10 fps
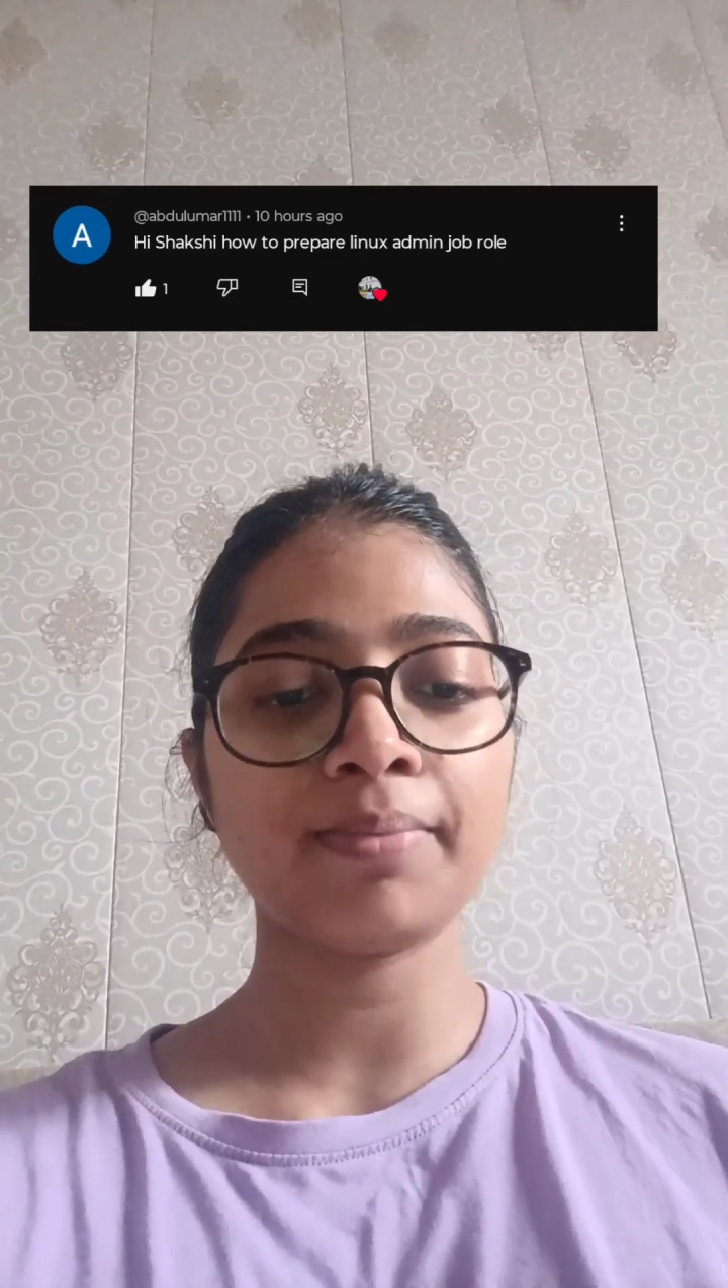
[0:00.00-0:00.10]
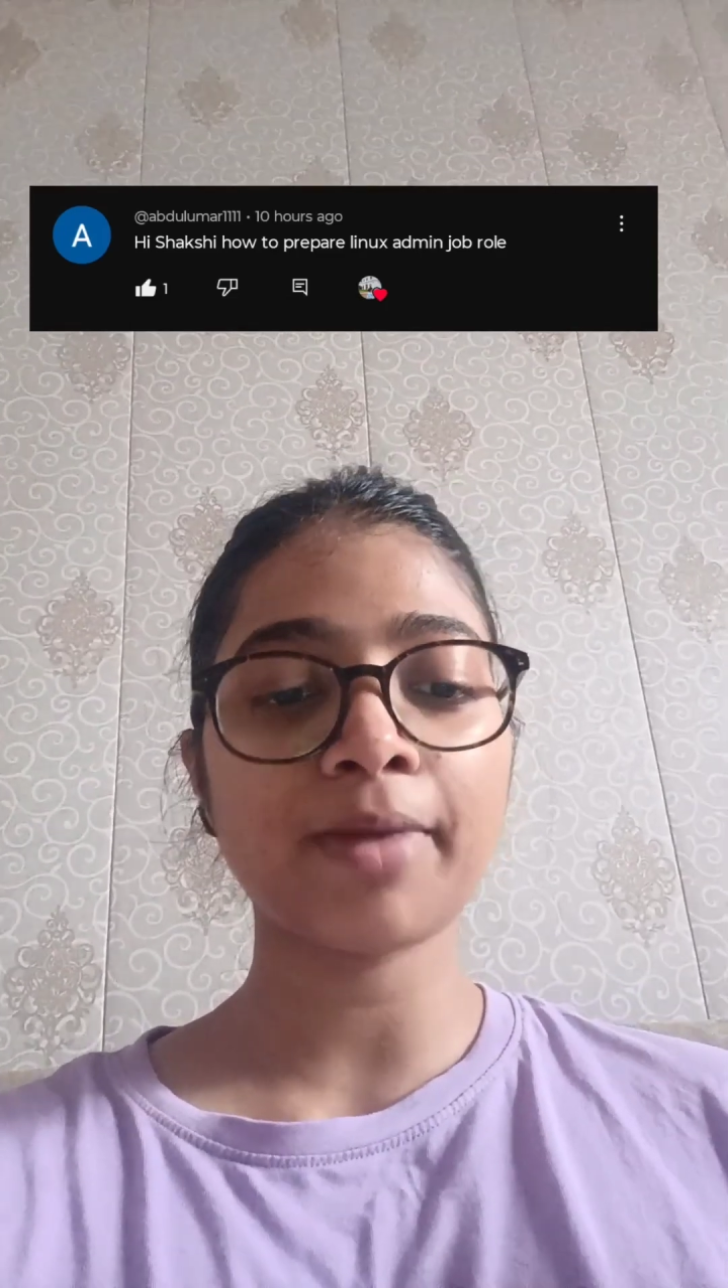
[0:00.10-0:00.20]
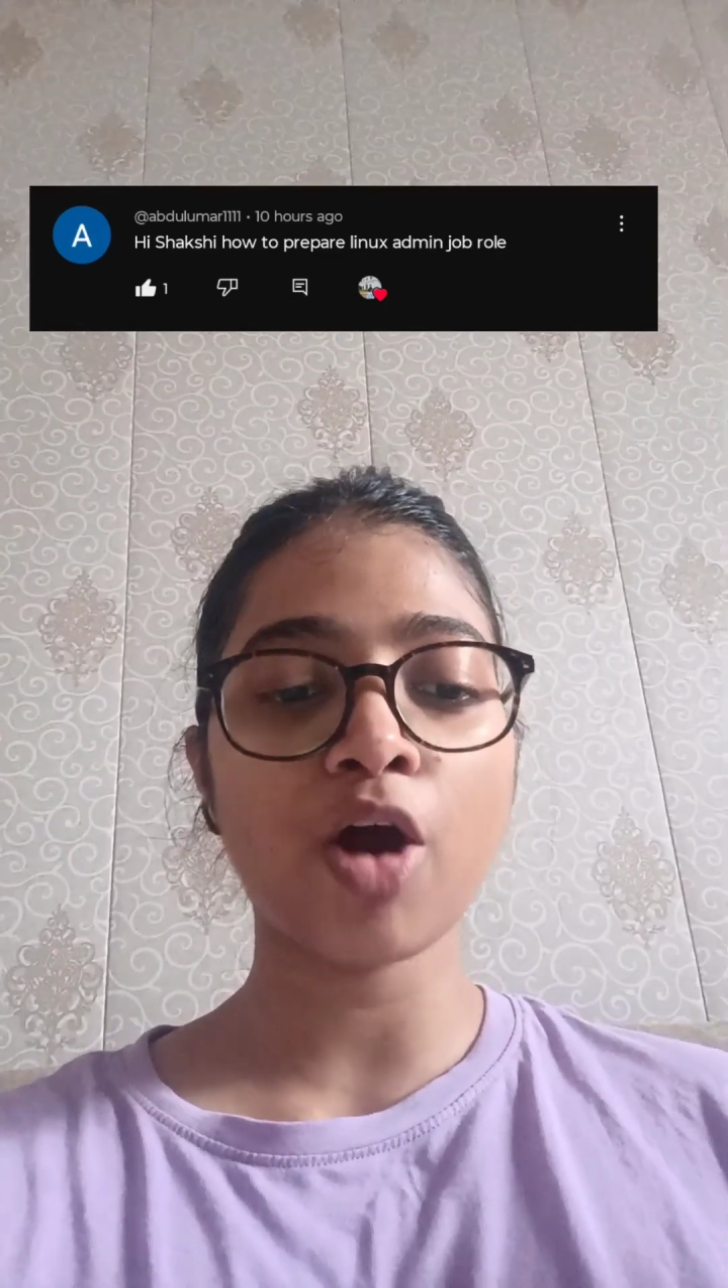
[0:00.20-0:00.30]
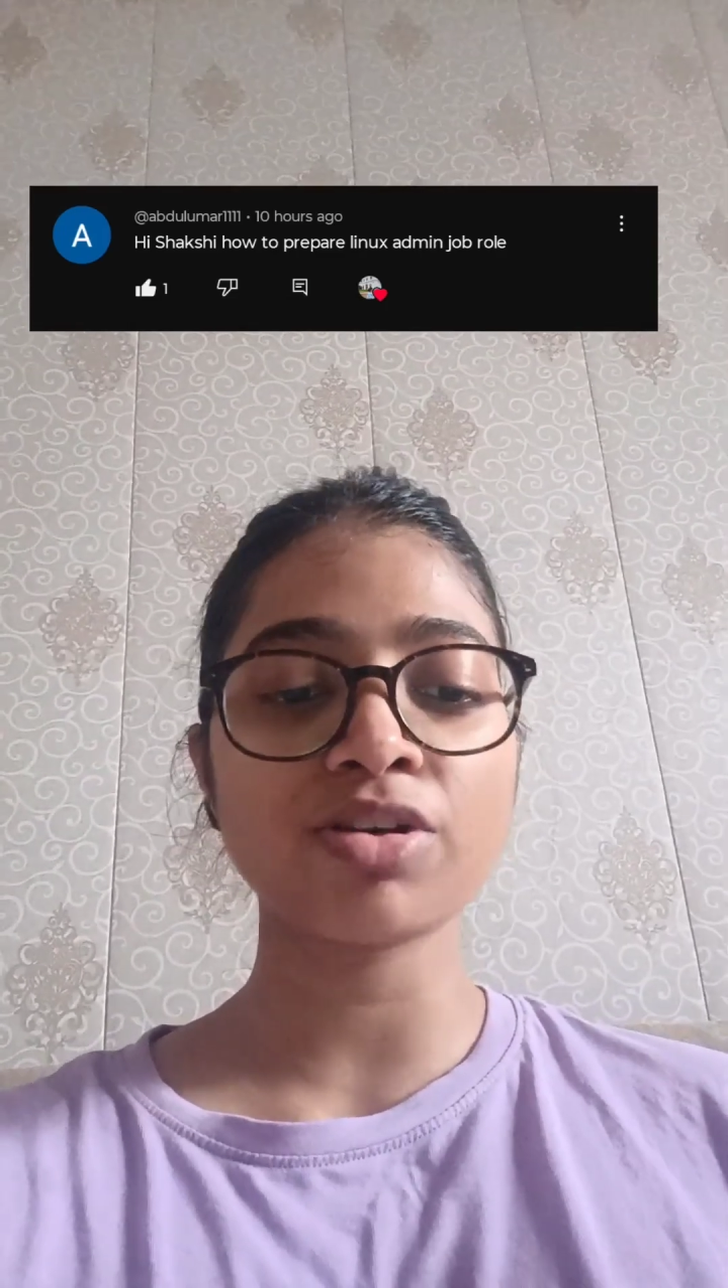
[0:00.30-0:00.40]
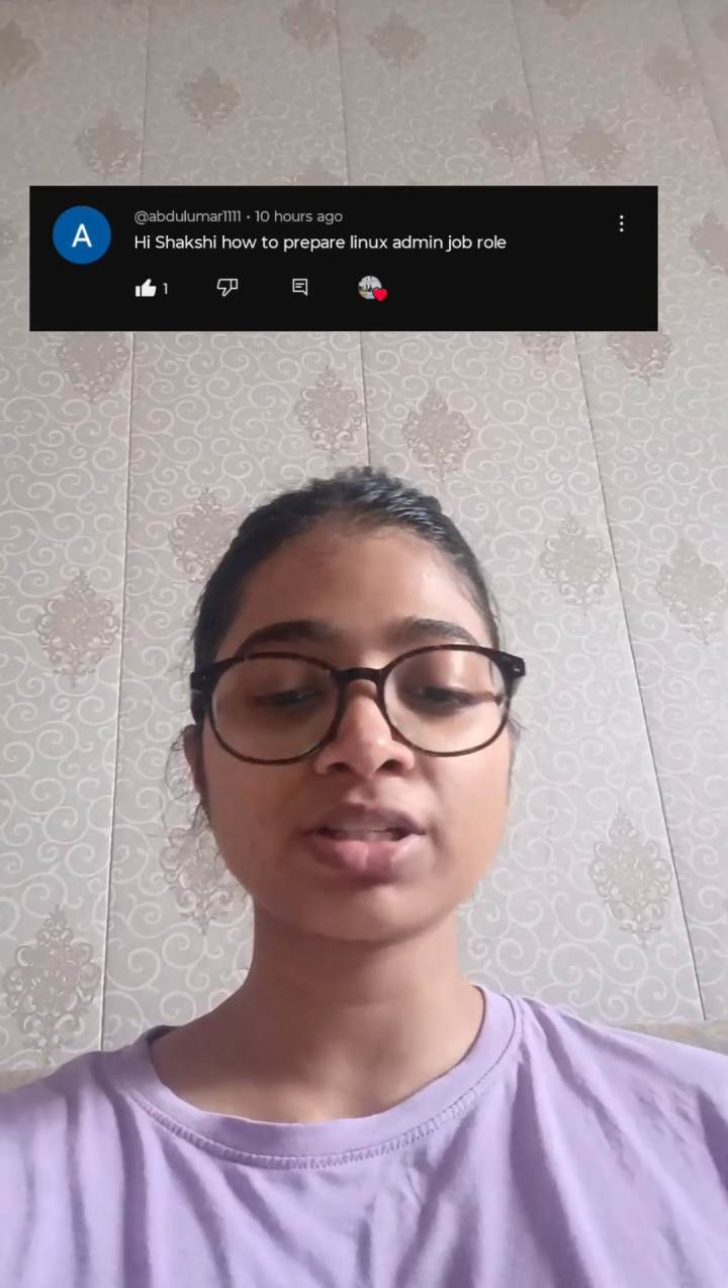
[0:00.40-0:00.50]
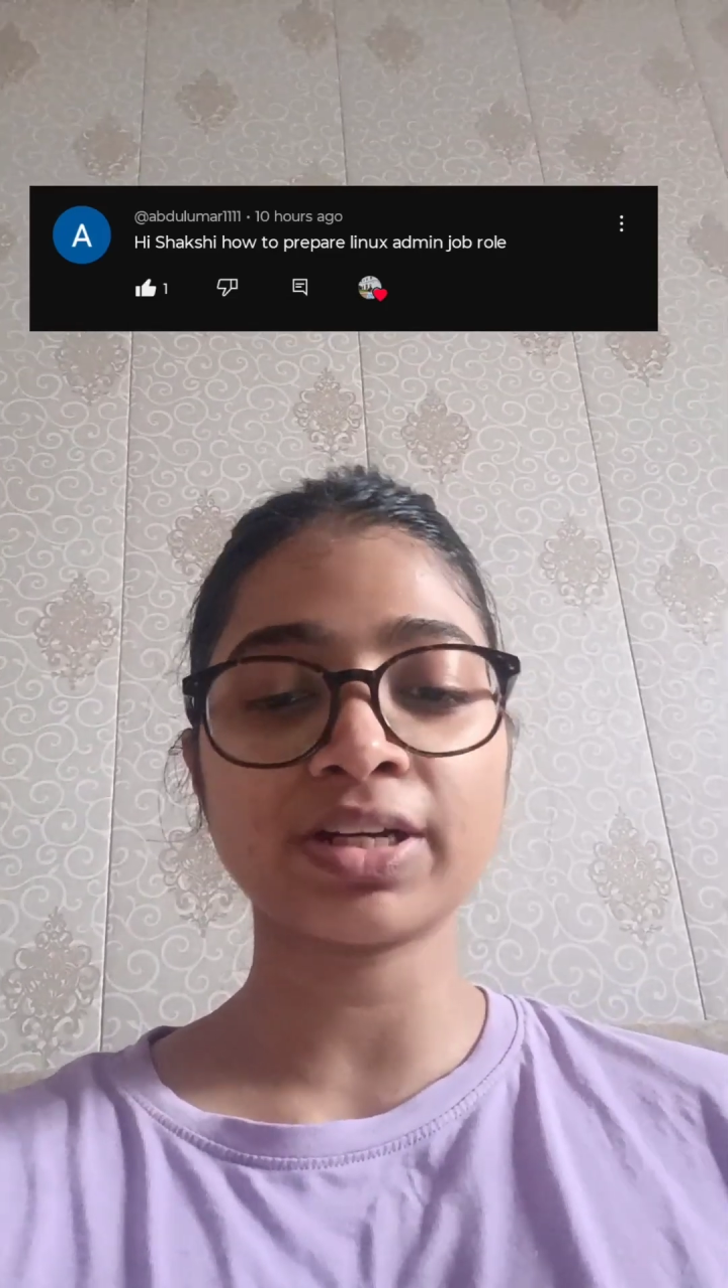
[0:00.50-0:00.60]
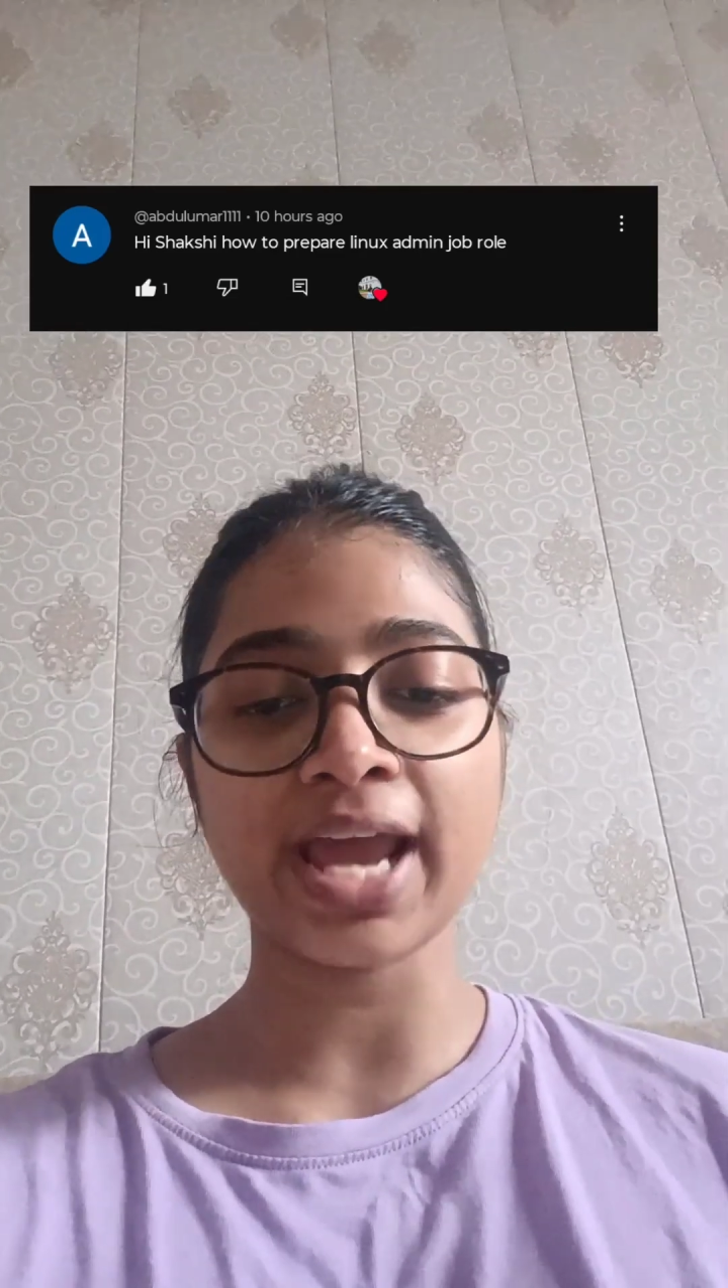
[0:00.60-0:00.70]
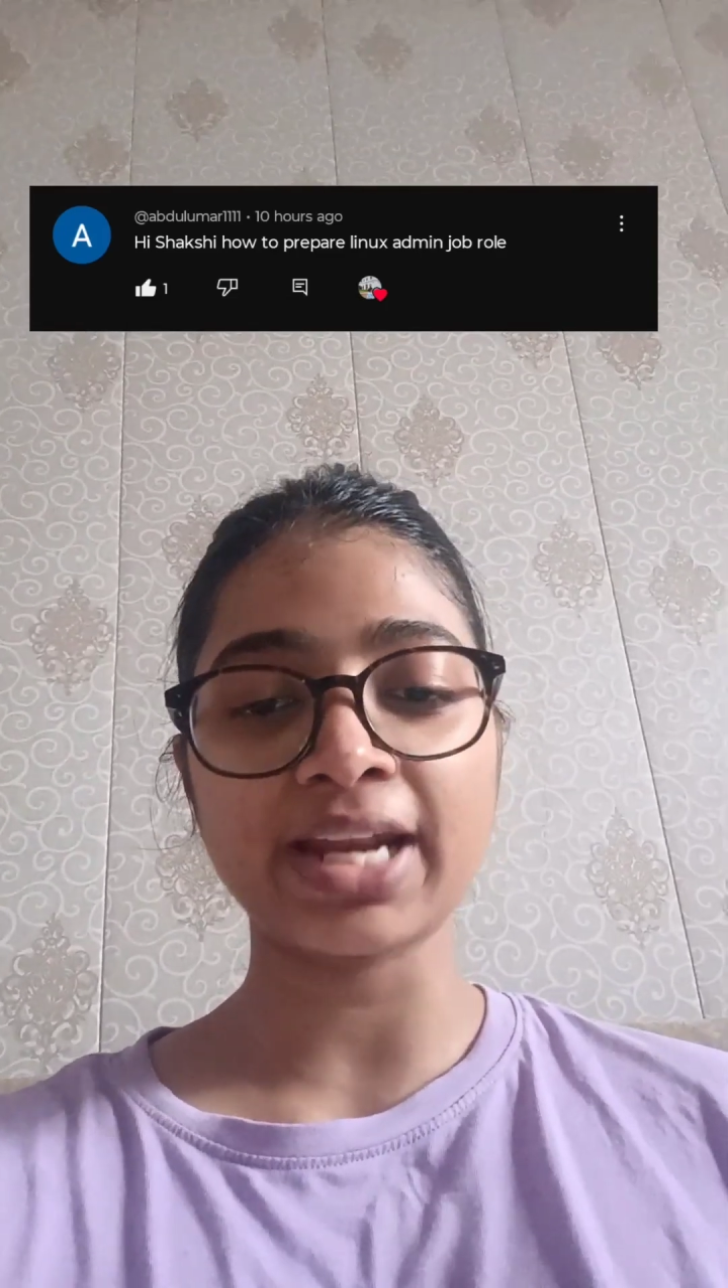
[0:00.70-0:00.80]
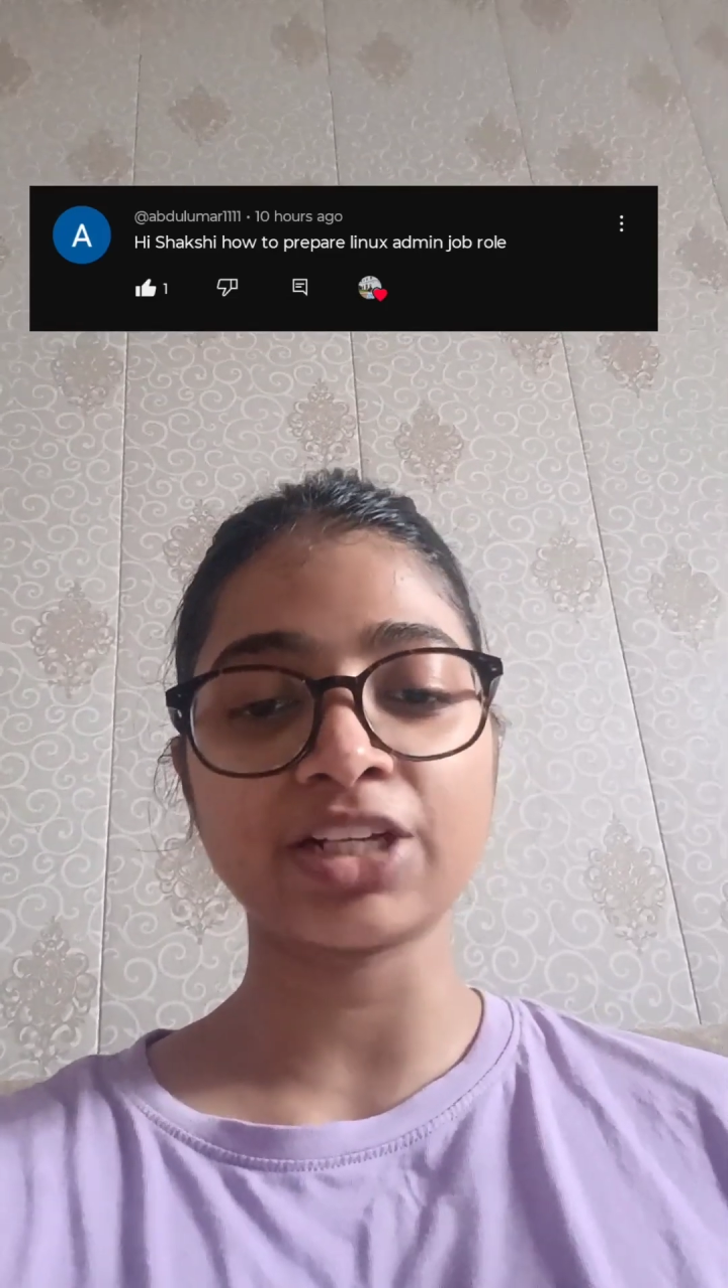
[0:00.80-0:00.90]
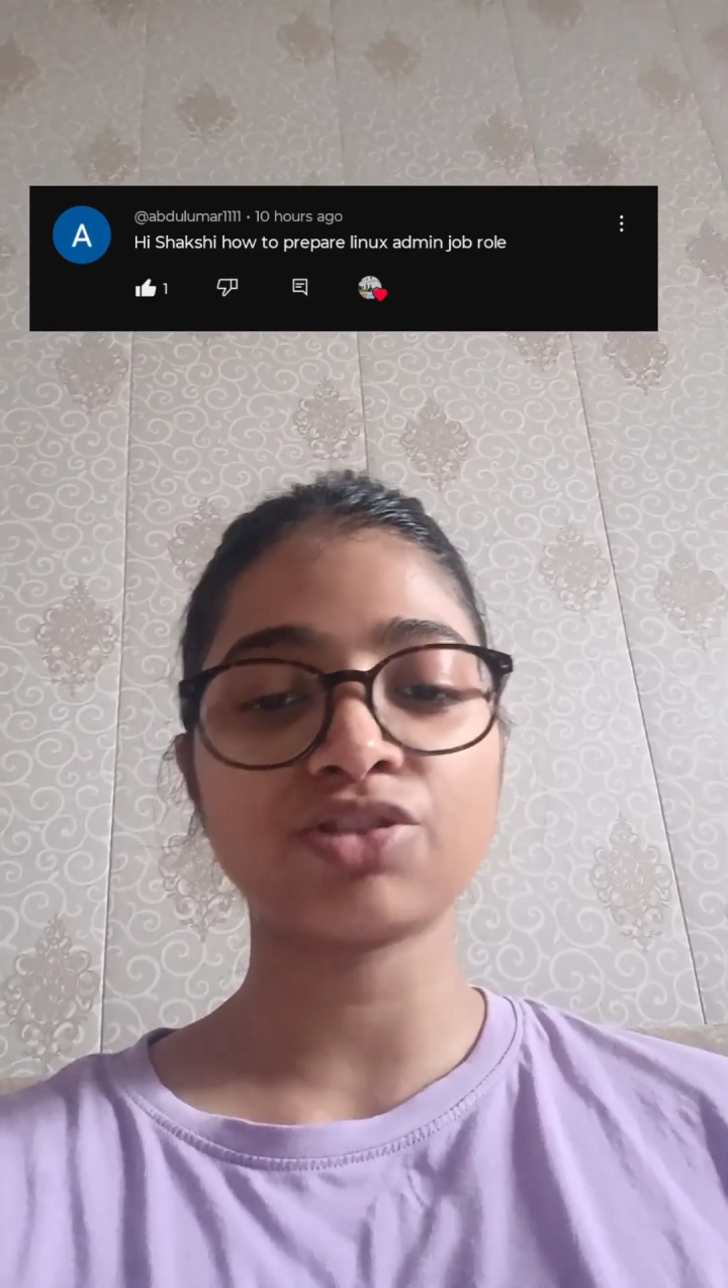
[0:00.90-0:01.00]
how is the
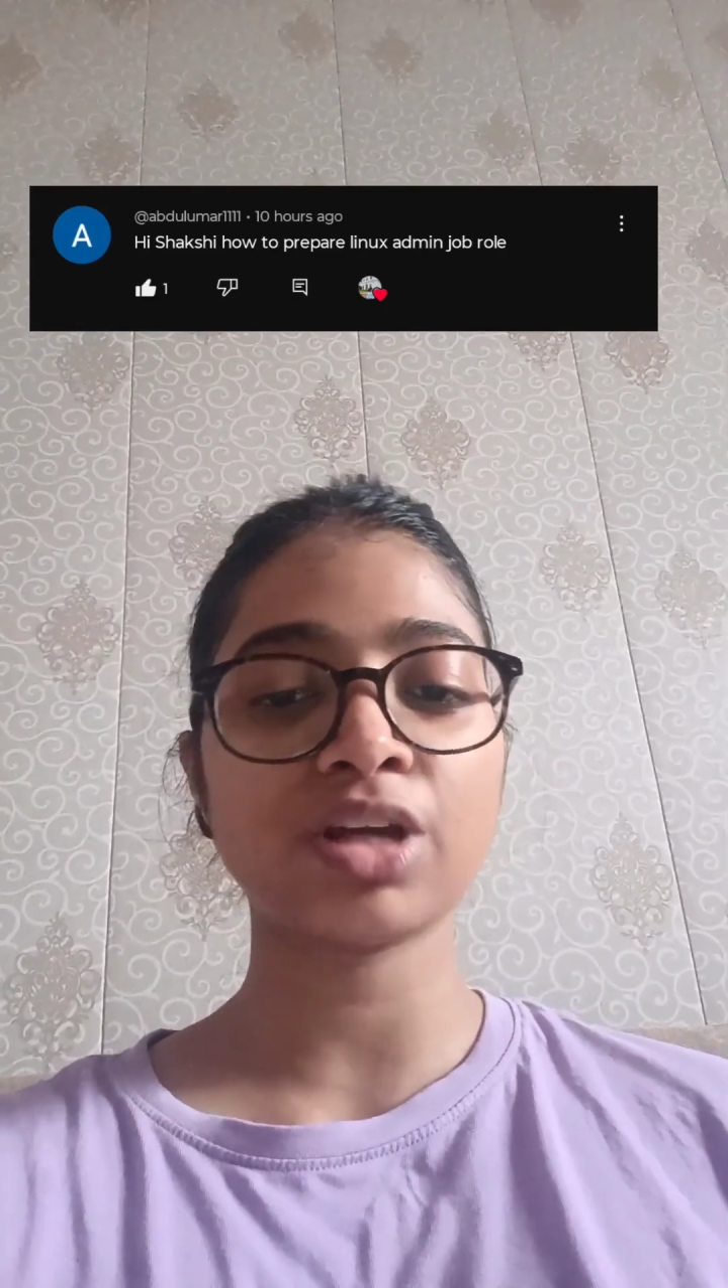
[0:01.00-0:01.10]
directory,